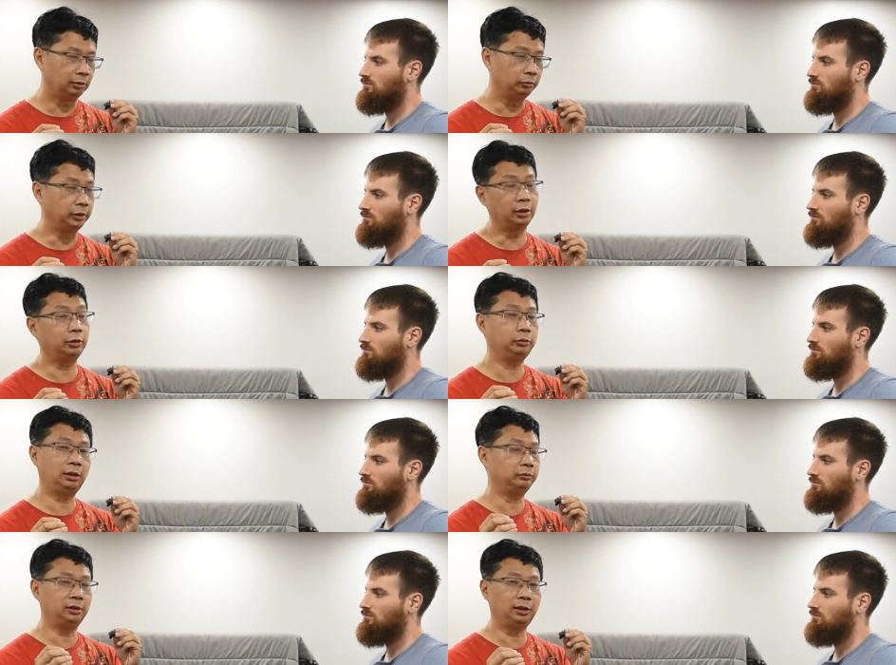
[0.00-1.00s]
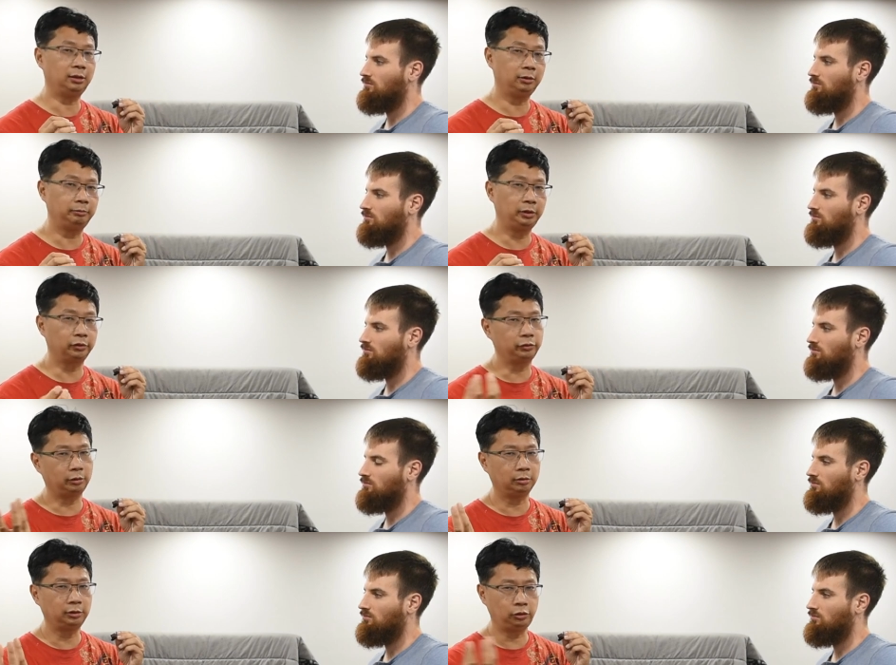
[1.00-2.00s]
Speaker 1: we cannot do that with the Galion because you
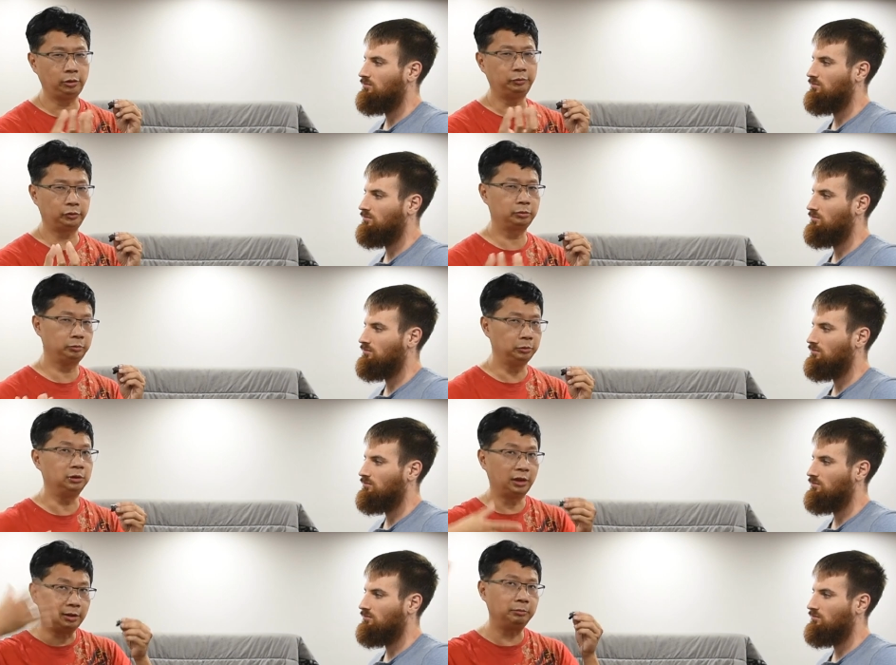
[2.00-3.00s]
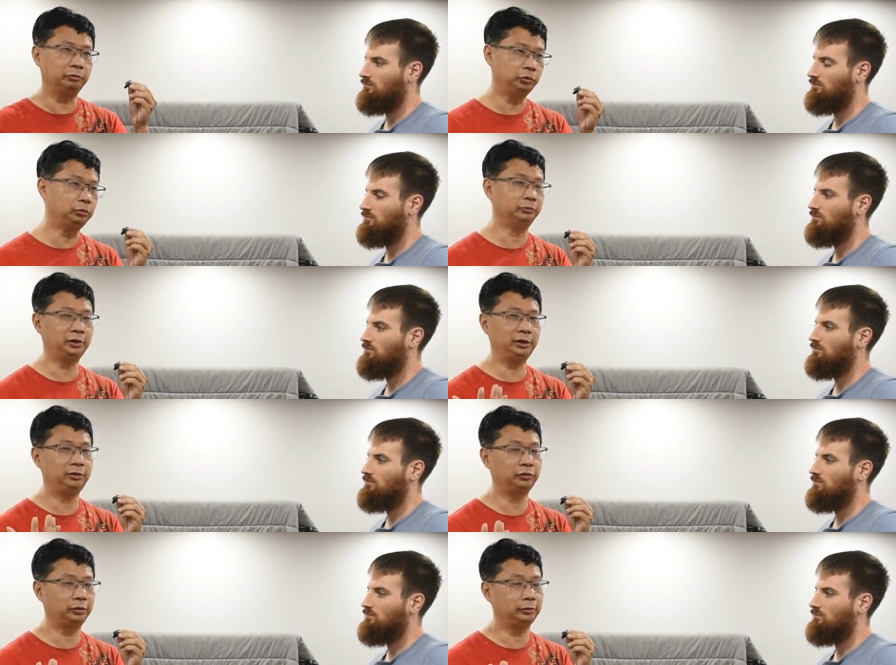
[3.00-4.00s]
know the tubes would light up the room, right?
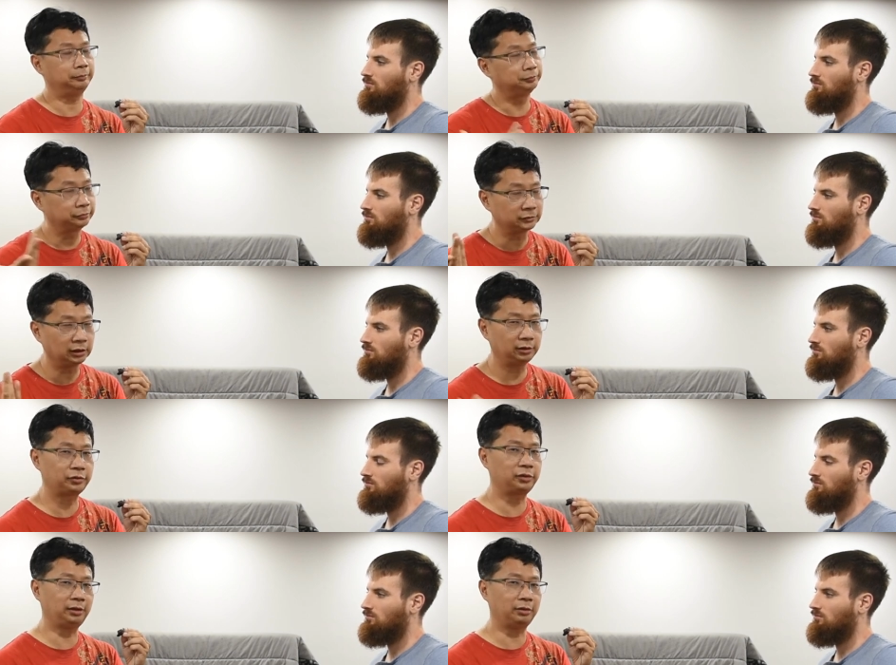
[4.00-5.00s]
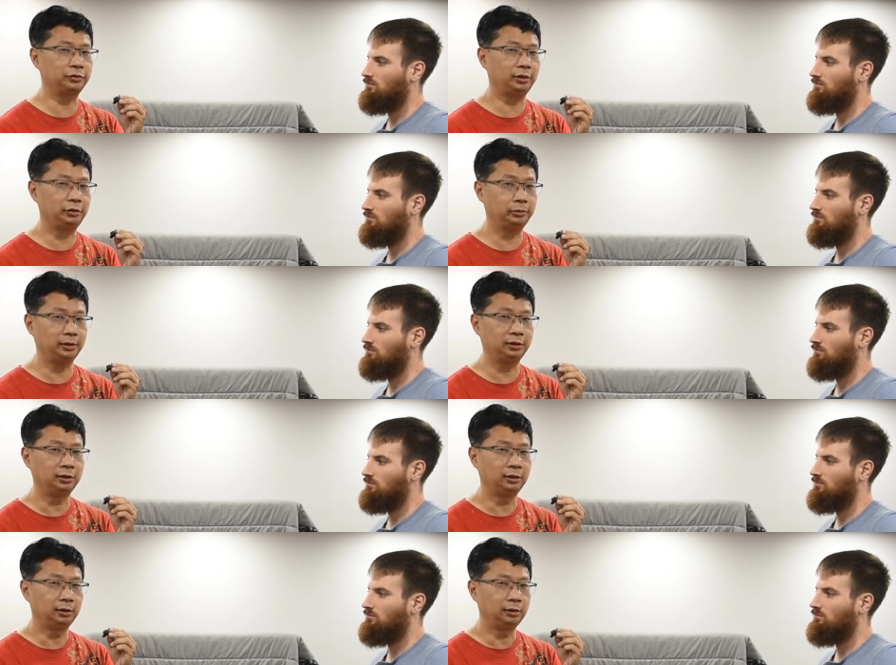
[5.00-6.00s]
So that's the downside to it.
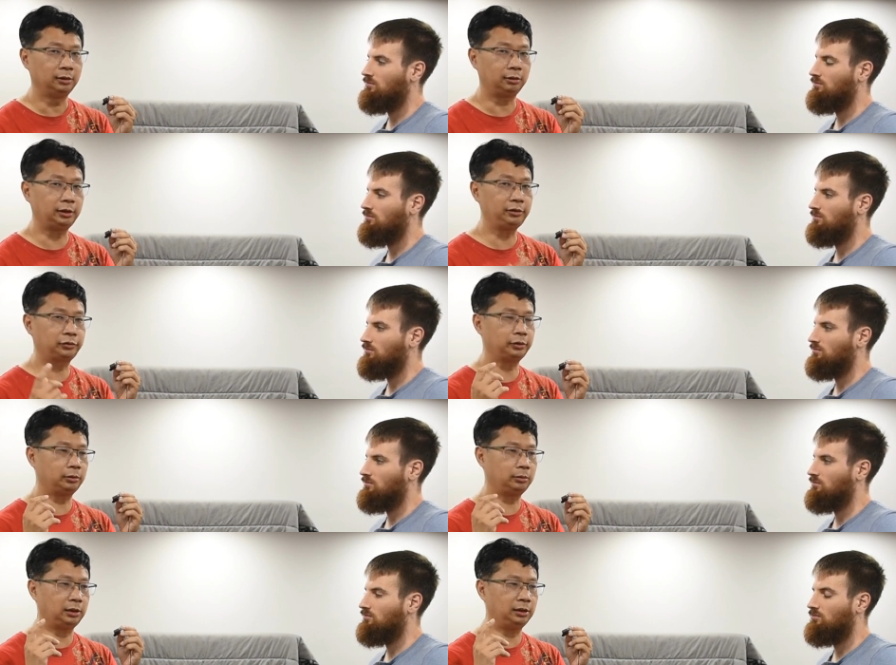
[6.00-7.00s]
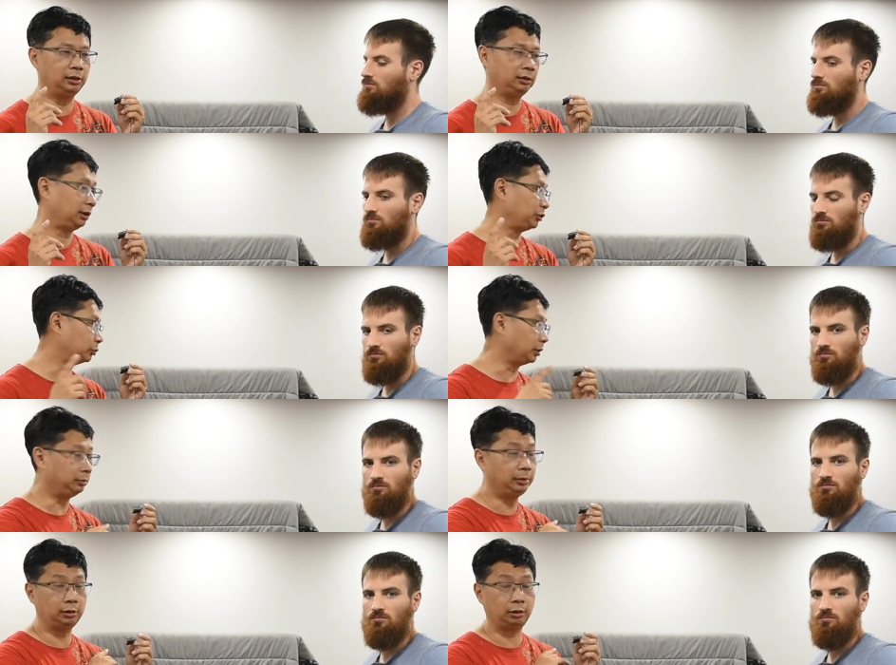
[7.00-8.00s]
All right, so uh, I just want to
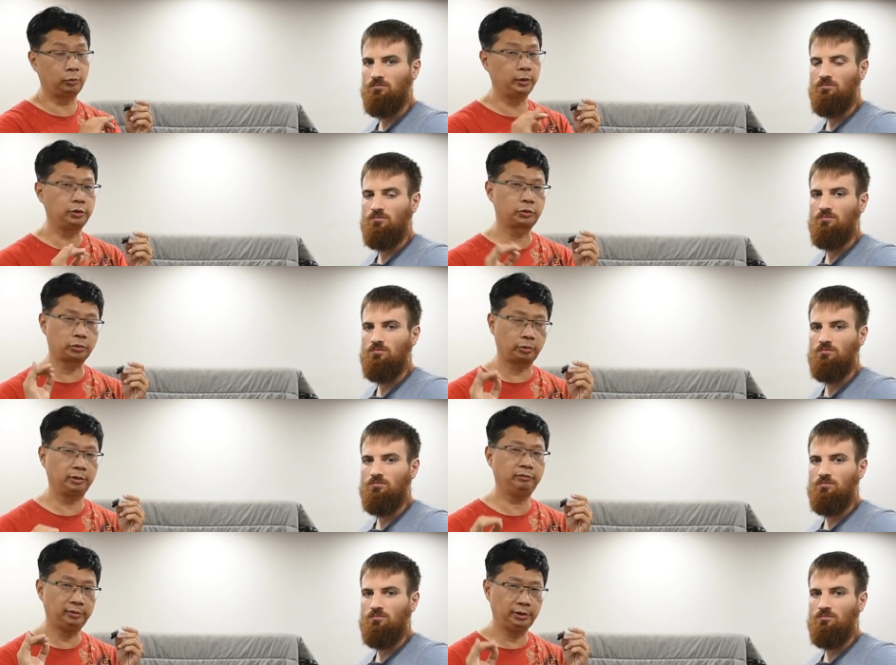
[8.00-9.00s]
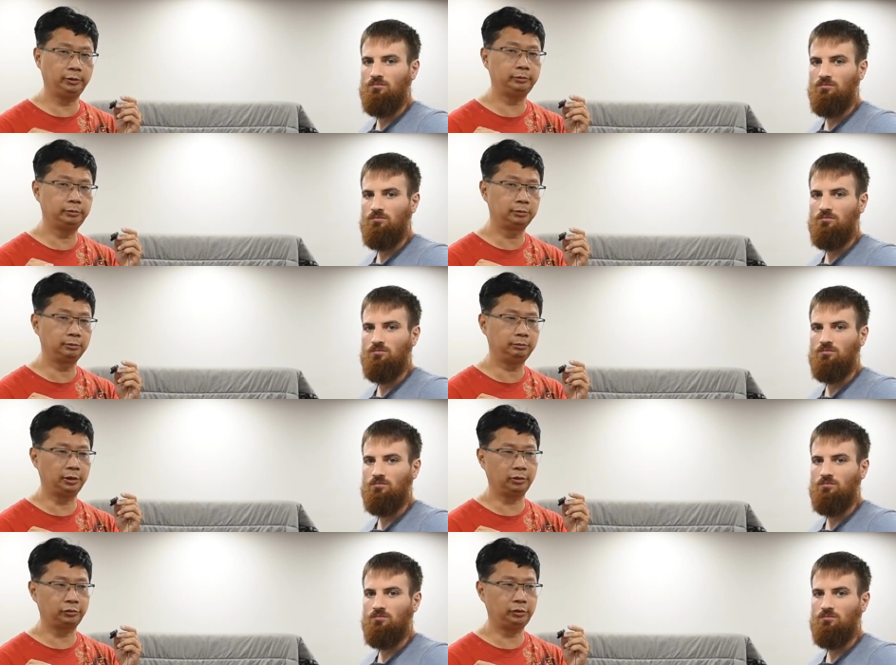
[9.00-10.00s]
make a quick short video
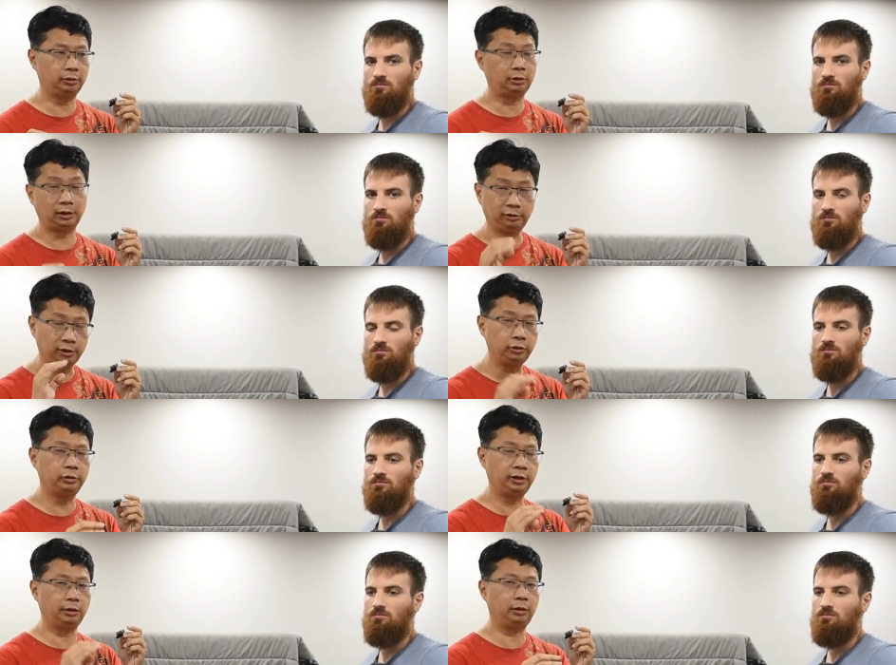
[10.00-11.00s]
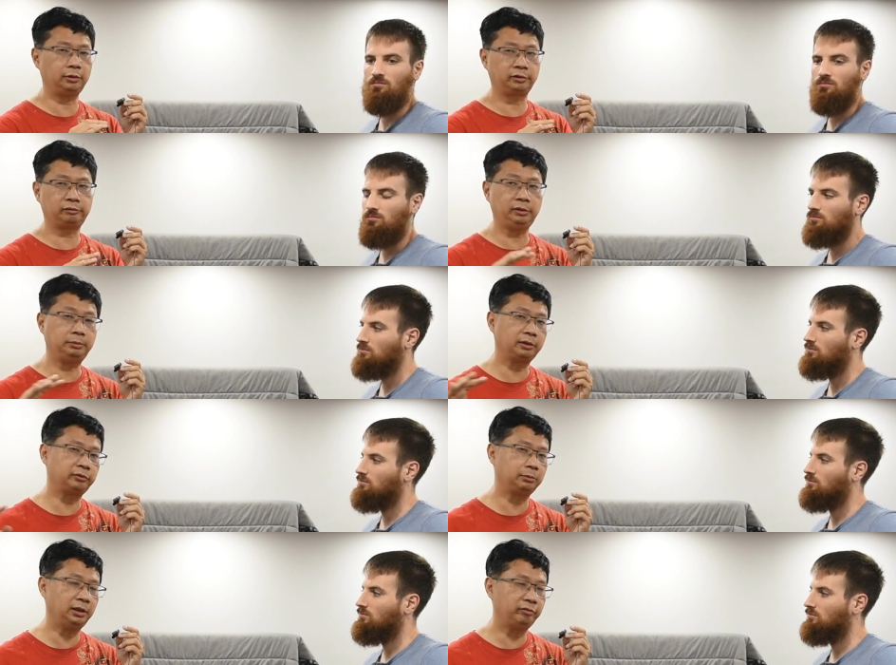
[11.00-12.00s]
because you know I need to get honest feedback
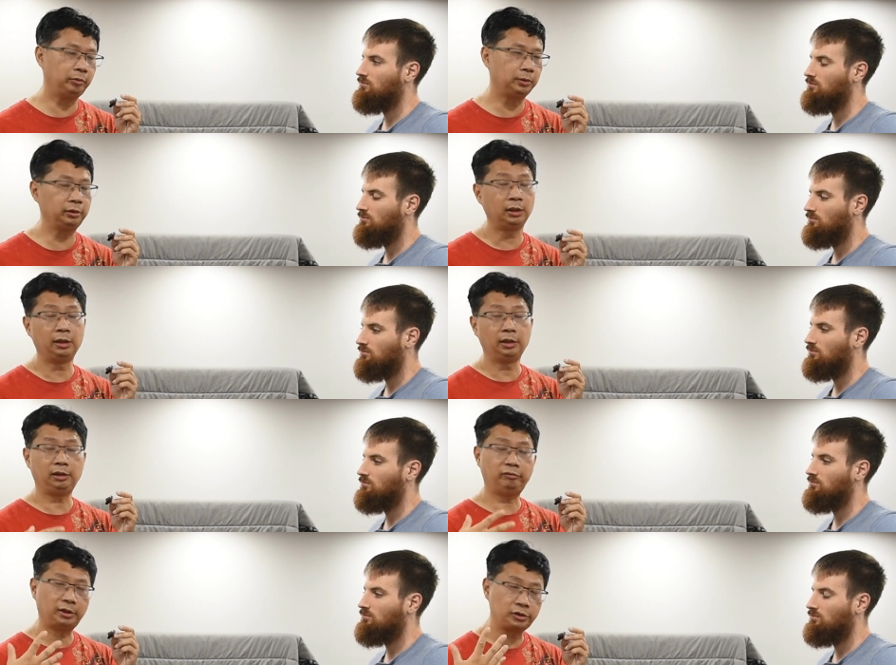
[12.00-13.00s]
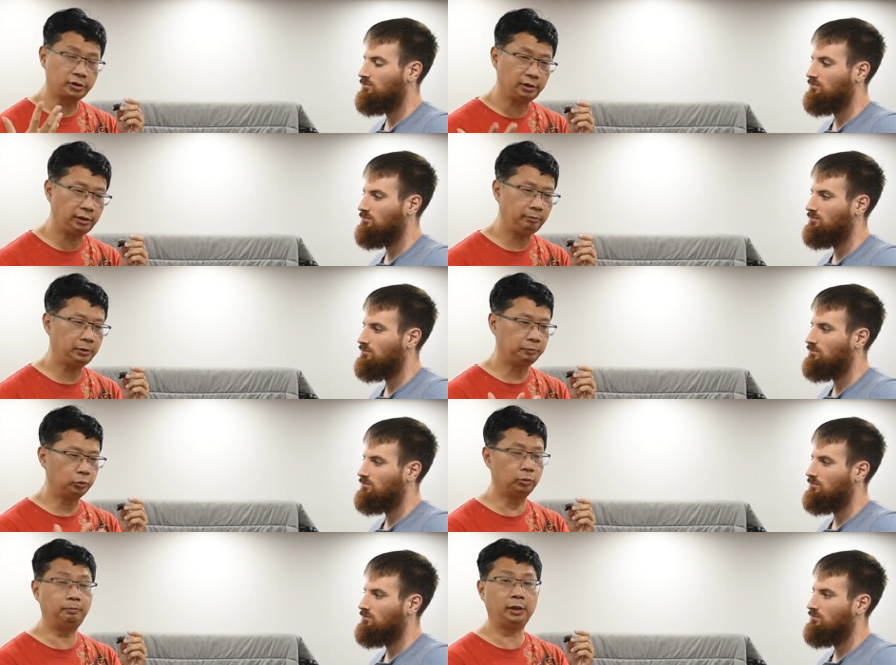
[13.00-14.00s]
from everyone. Eventually,
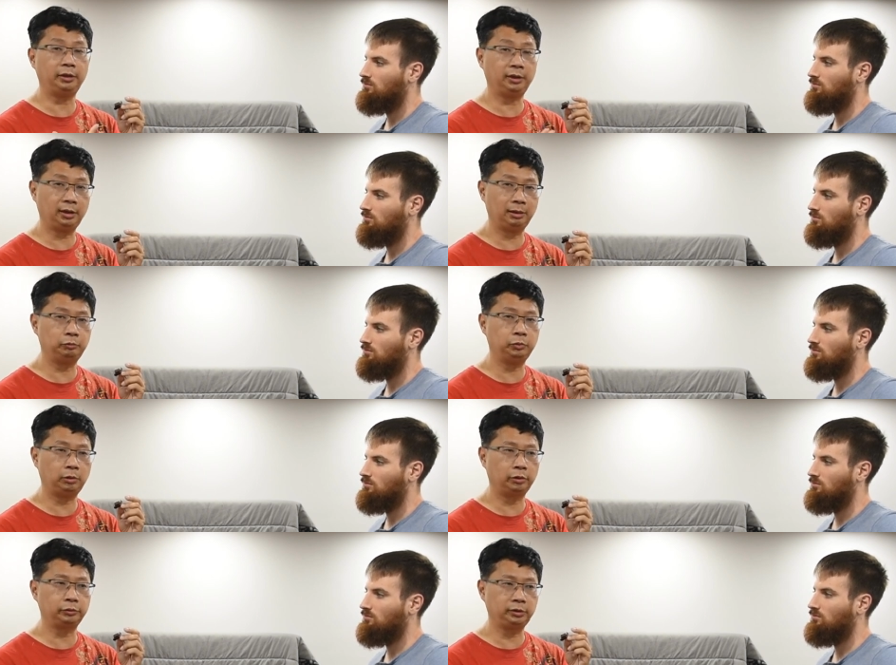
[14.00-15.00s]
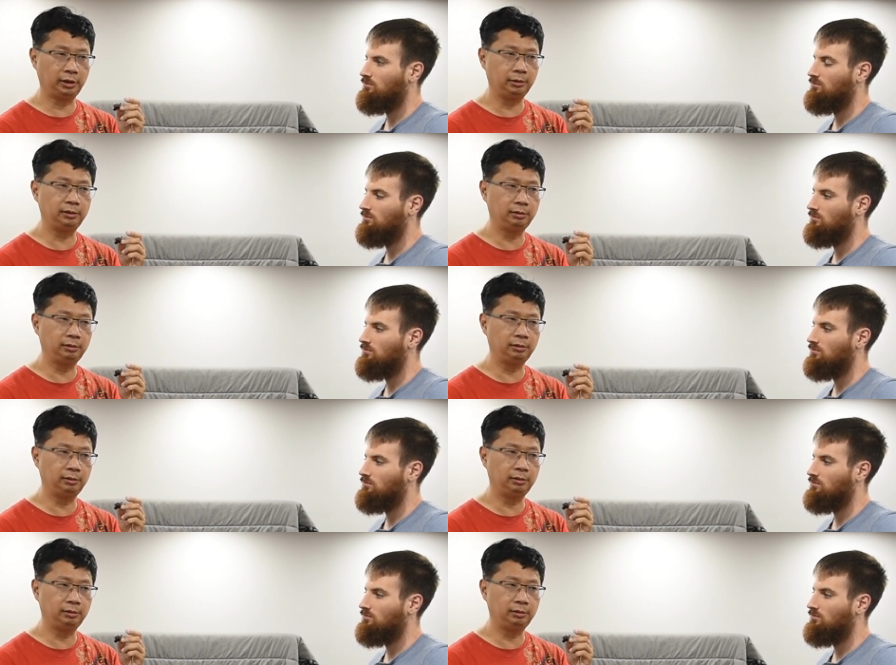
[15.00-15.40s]
people who buy the amp will also get